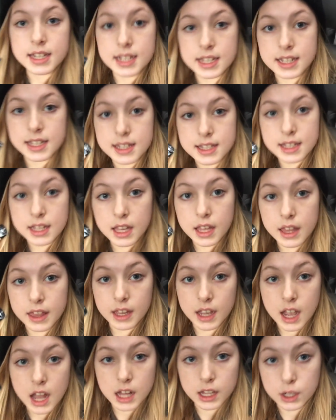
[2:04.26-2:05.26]
is
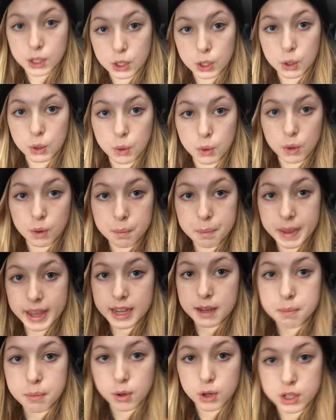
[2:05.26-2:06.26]
the color
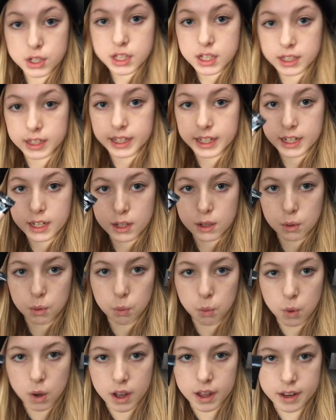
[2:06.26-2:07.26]
Pink
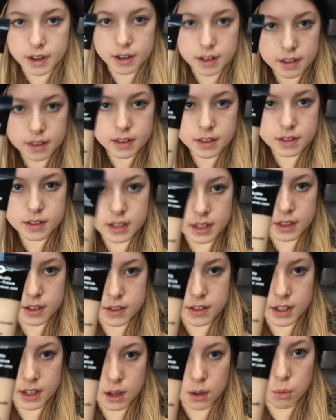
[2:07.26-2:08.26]
Porcelain 1. See,
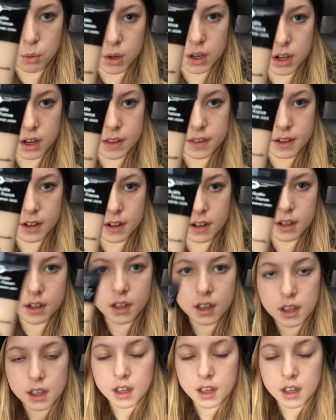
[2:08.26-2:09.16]
there's like a 1 on there.